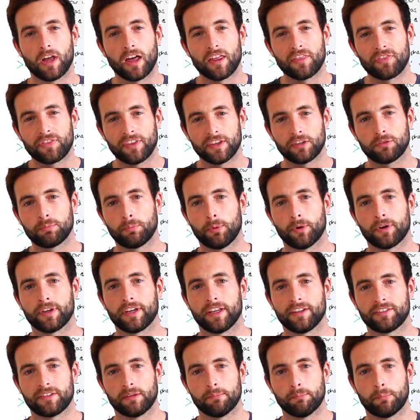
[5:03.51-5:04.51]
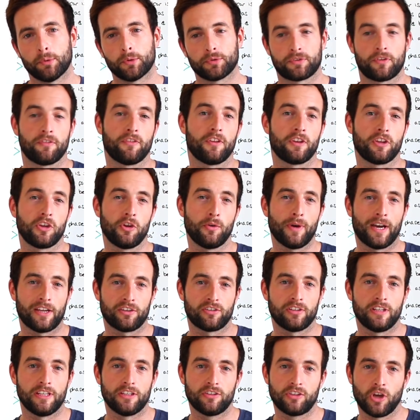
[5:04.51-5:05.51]
At this point, it's important that you
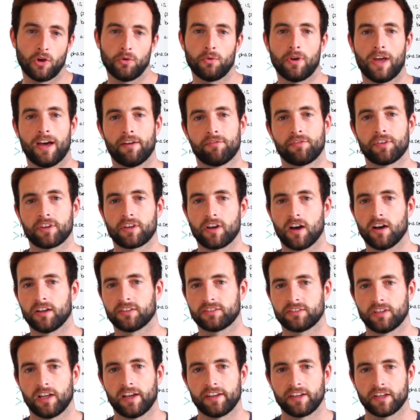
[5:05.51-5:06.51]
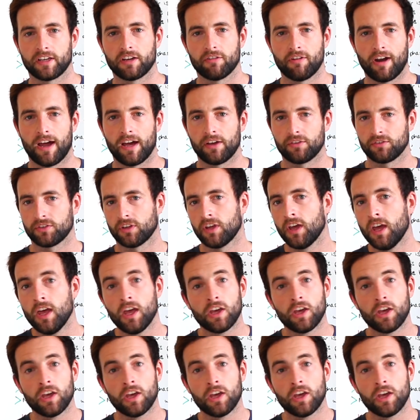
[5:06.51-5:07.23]
actually don't have the car sliding around,